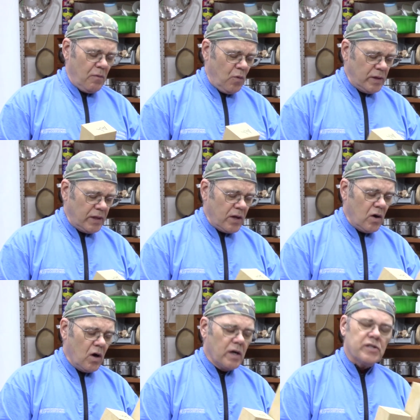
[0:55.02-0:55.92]
what they
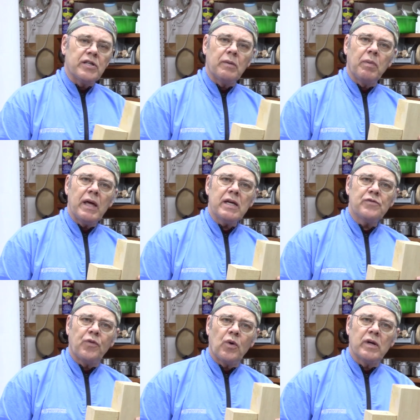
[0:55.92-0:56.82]
are is they're blanks
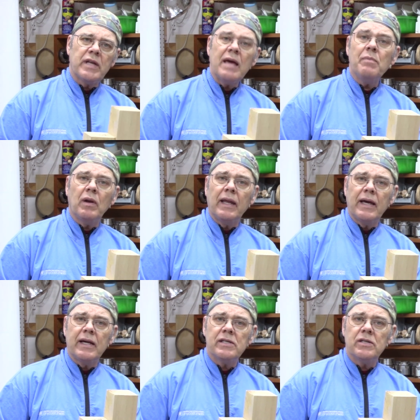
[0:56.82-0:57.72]
for table
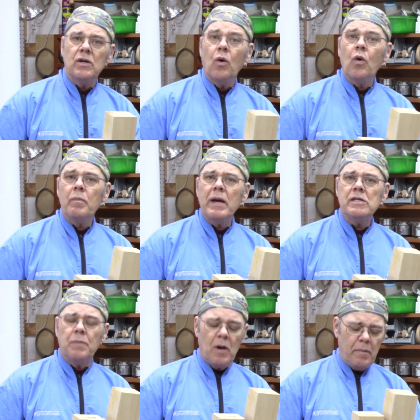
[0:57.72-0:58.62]
legs or
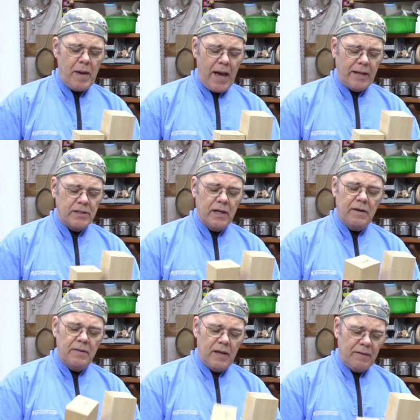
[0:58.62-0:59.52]
baseball bats.
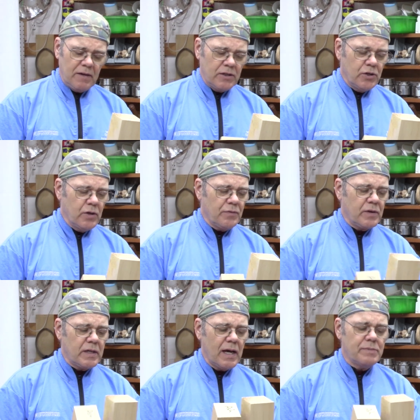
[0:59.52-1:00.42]
I've got two
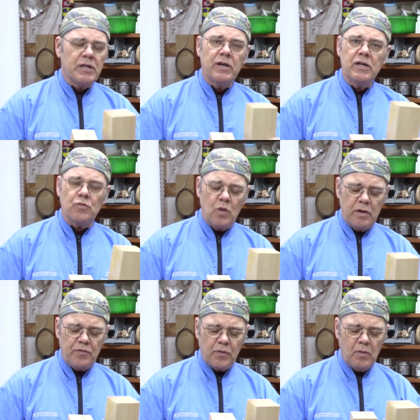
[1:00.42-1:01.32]
different types here. Here's
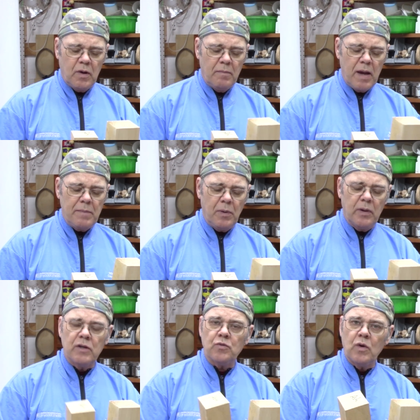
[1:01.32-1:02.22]
one for uh, maple,
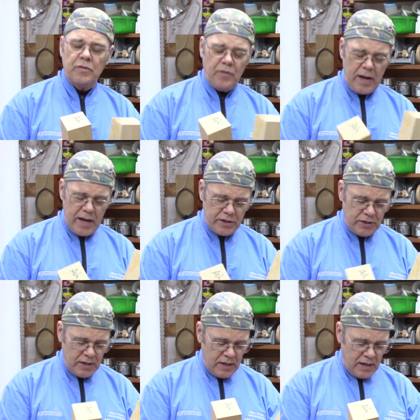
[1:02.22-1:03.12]
here's one for
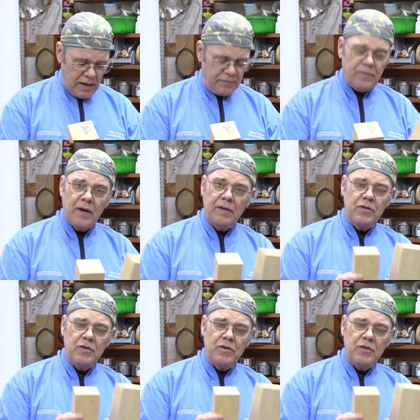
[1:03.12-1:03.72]
ash. I've, I've